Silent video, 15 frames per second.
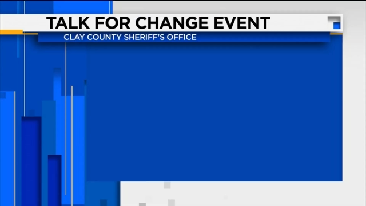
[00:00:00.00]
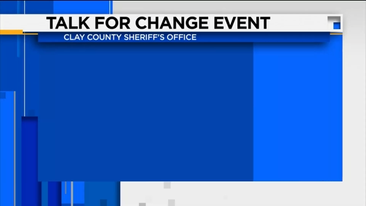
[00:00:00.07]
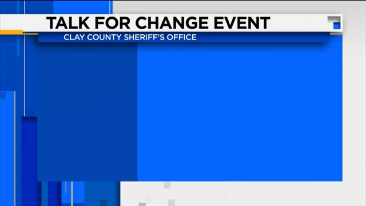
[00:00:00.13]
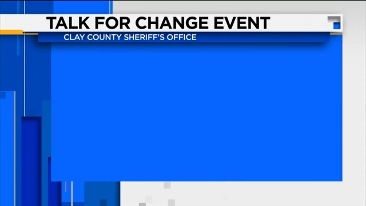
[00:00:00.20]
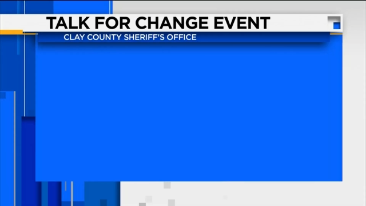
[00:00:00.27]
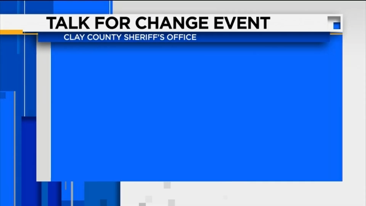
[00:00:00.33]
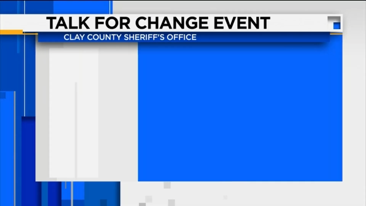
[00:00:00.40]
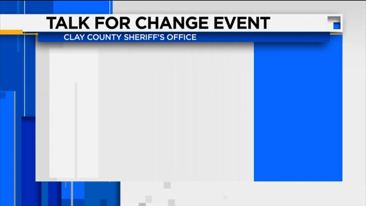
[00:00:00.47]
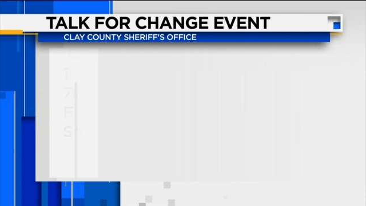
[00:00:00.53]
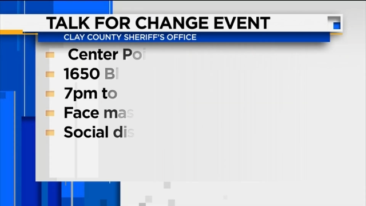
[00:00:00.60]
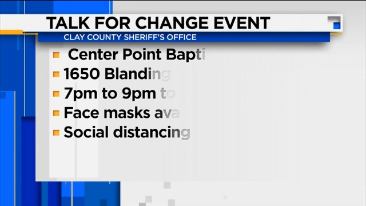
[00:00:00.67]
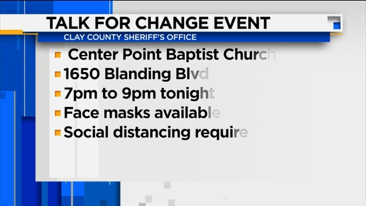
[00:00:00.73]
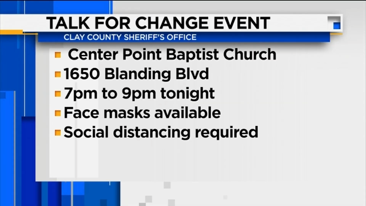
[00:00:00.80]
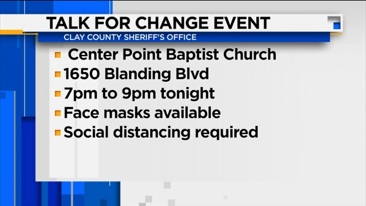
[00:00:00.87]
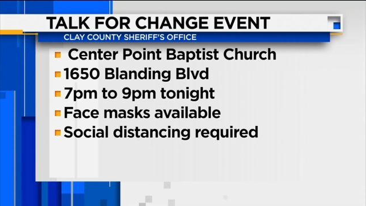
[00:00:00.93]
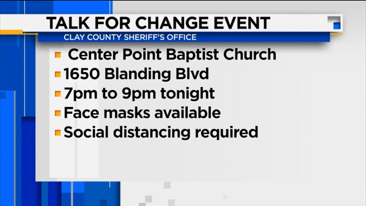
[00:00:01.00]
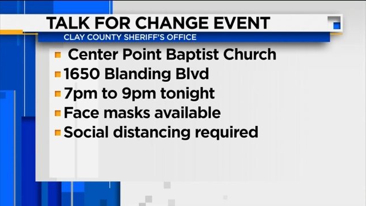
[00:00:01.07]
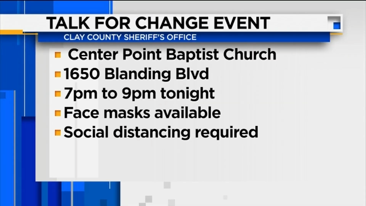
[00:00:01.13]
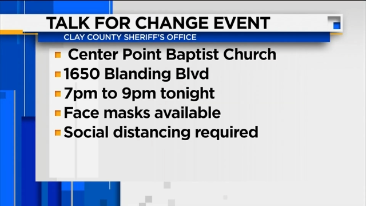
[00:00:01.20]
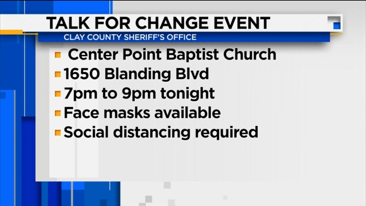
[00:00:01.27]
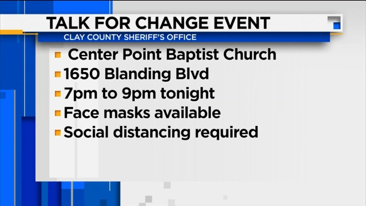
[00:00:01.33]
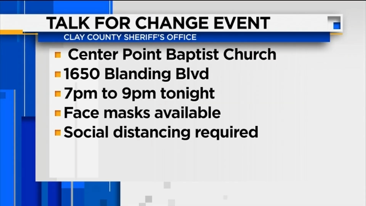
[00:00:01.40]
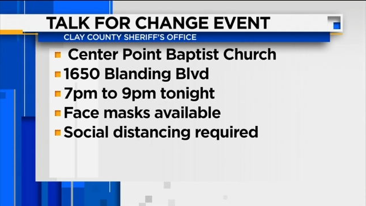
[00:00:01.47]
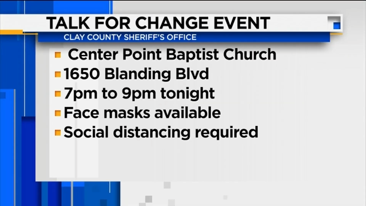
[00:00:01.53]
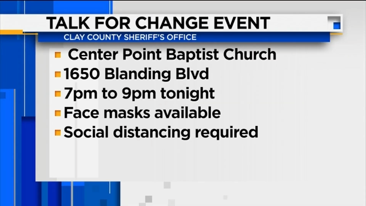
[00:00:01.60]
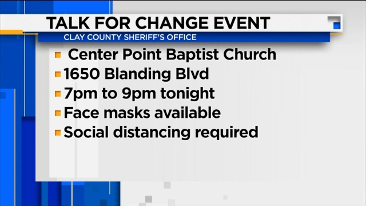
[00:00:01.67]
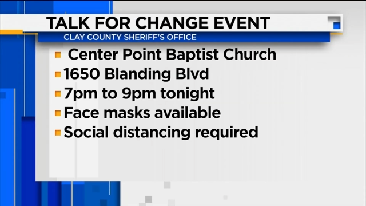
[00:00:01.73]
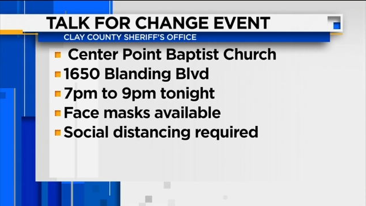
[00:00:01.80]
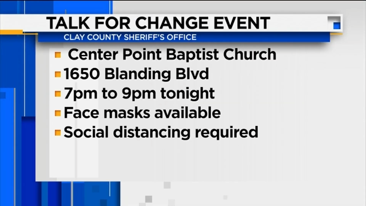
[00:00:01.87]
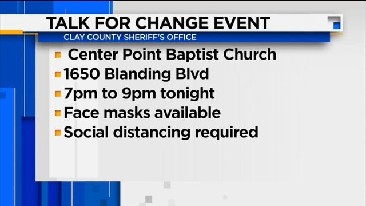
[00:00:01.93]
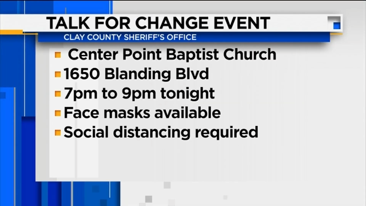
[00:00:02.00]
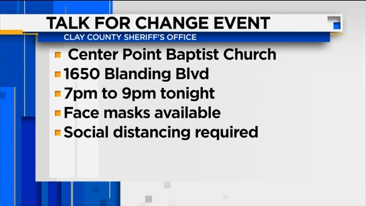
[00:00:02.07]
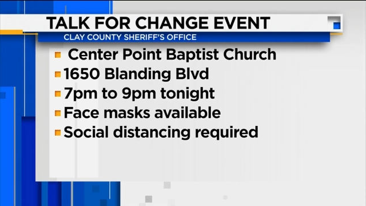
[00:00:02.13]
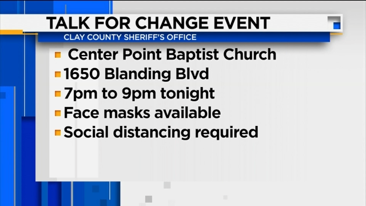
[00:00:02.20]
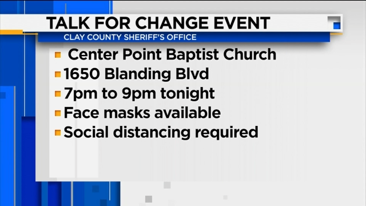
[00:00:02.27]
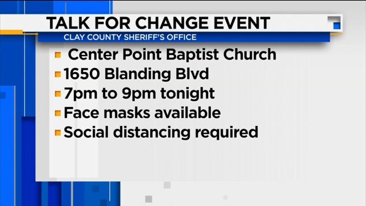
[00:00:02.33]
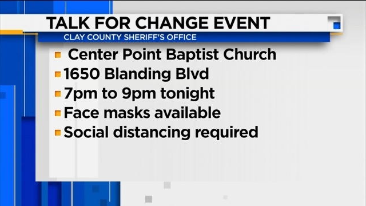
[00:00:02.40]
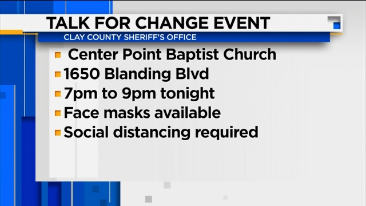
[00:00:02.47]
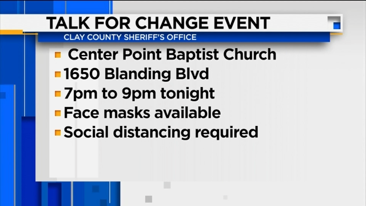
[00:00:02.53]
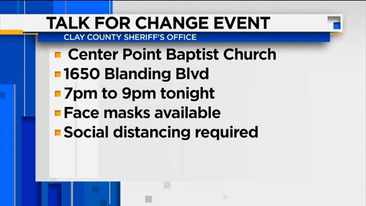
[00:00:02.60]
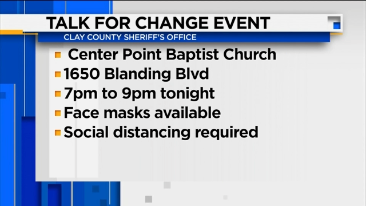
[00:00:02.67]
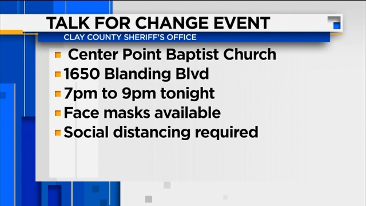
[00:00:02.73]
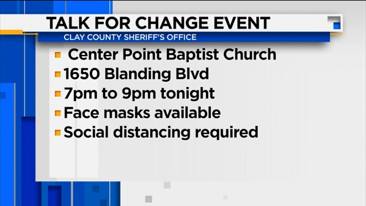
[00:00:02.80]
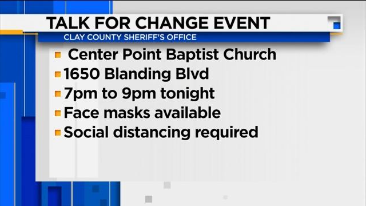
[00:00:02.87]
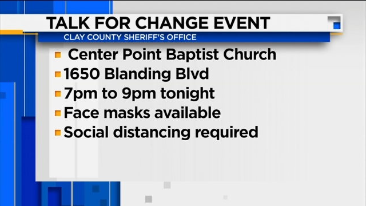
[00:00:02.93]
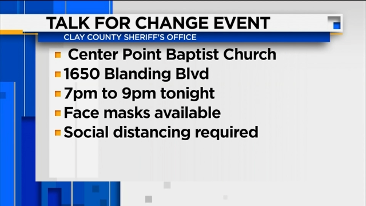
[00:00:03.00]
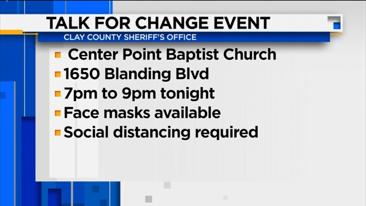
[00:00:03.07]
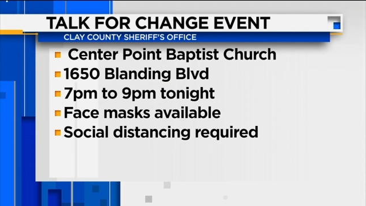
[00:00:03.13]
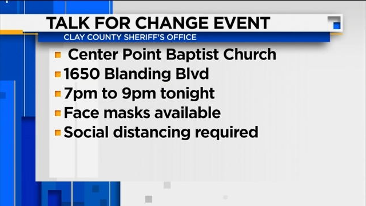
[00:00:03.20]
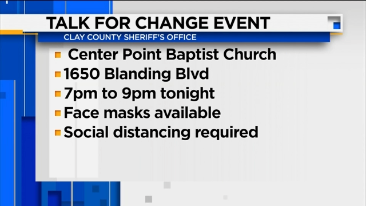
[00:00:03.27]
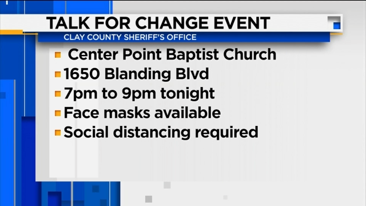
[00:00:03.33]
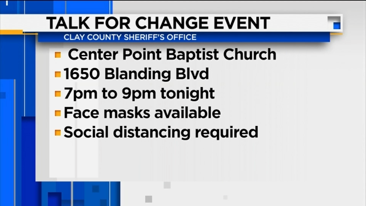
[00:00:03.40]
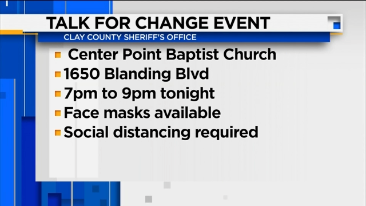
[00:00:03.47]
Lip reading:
No face is visible, so there are no lips to read.